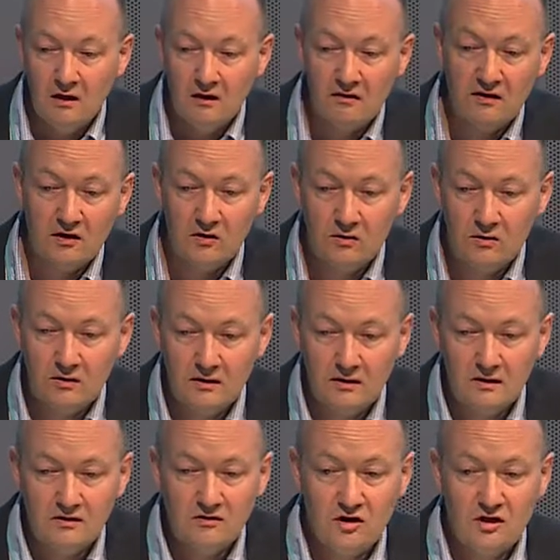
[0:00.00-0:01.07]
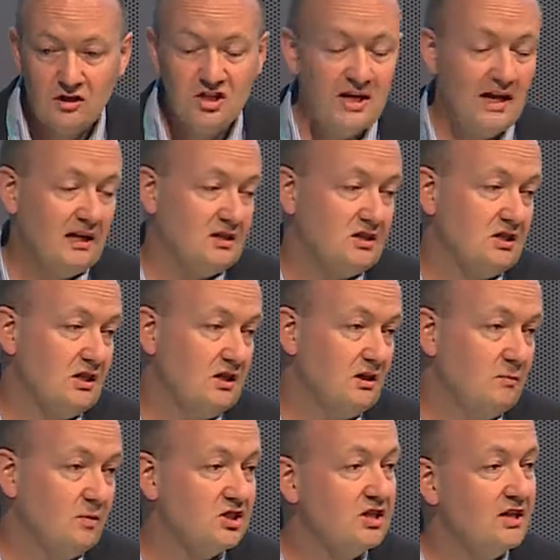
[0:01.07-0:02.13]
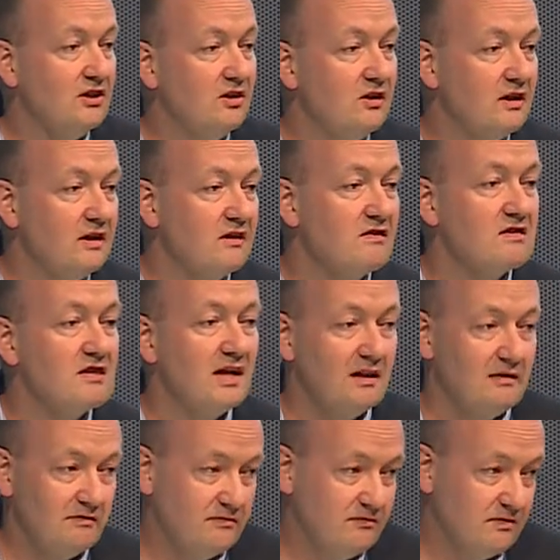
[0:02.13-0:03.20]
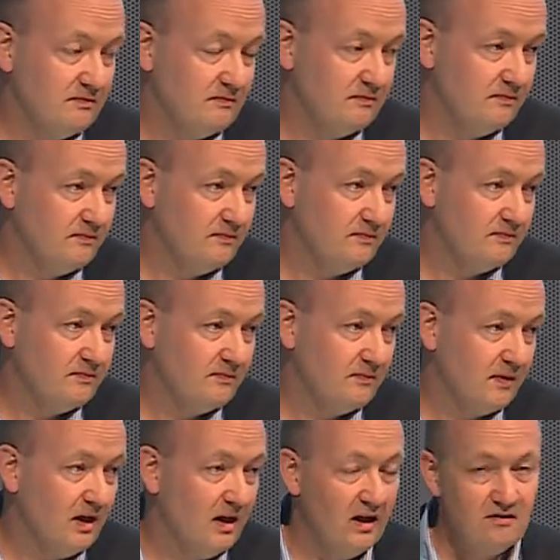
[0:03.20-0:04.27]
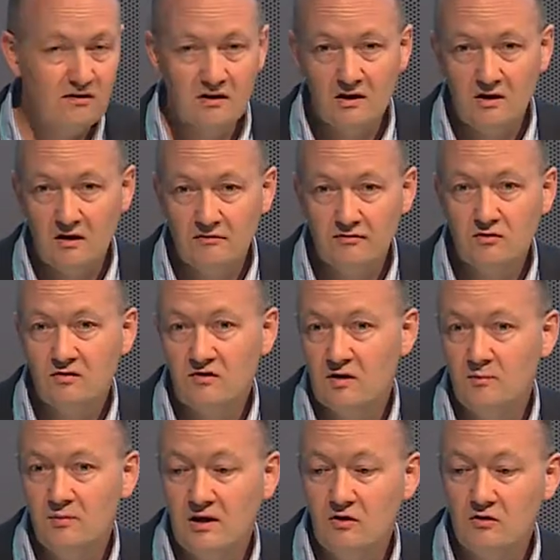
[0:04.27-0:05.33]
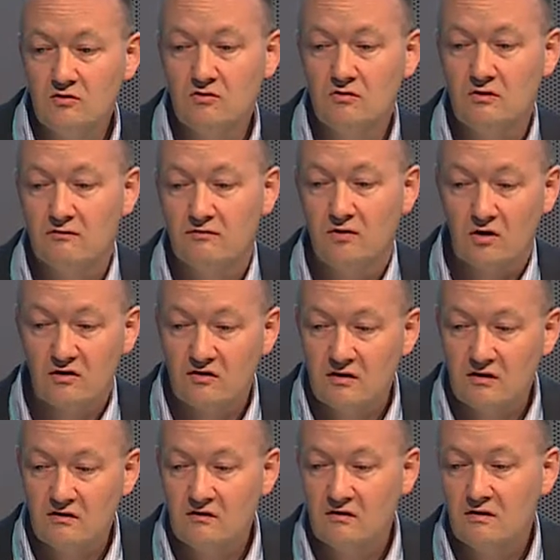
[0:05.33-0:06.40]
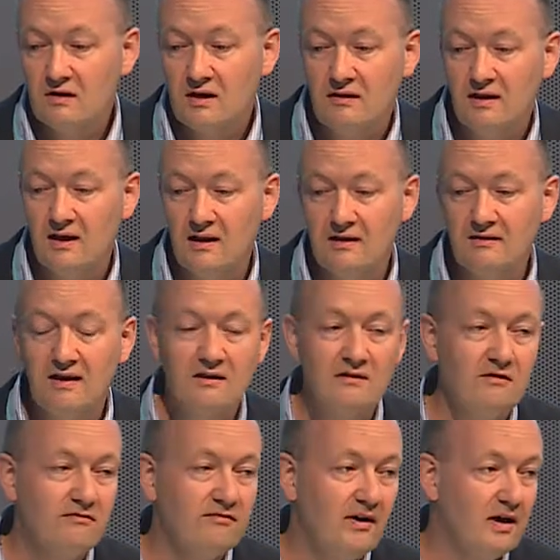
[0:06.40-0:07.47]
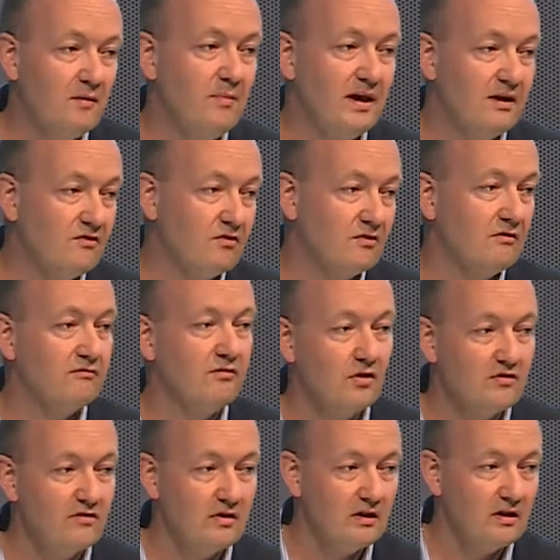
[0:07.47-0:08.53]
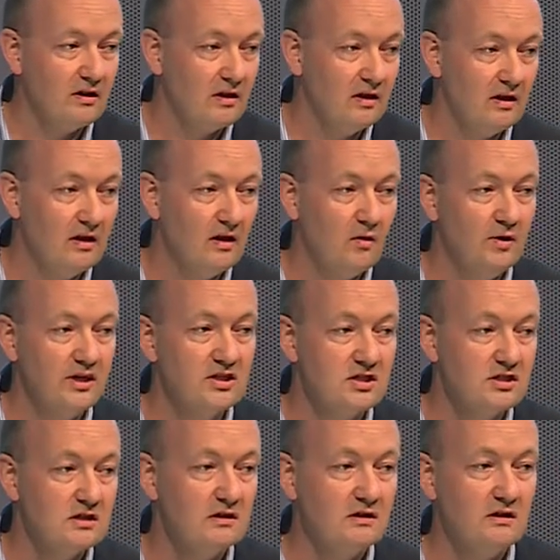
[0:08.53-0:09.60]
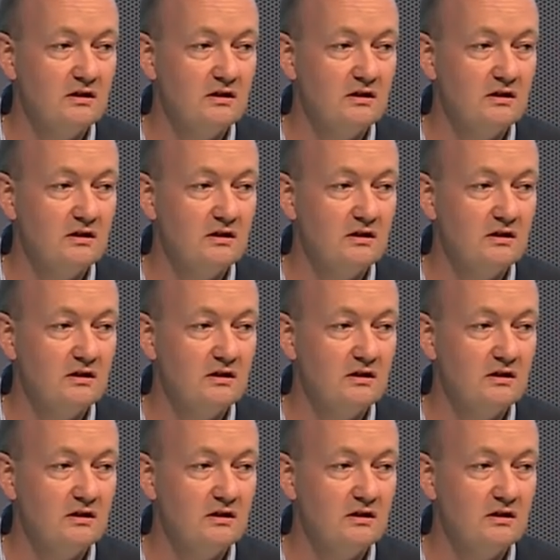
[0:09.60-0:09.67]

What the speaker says: So third challenge, the machine learning itself. Is it enough to simply look to the voxels and then identify based on the voxel which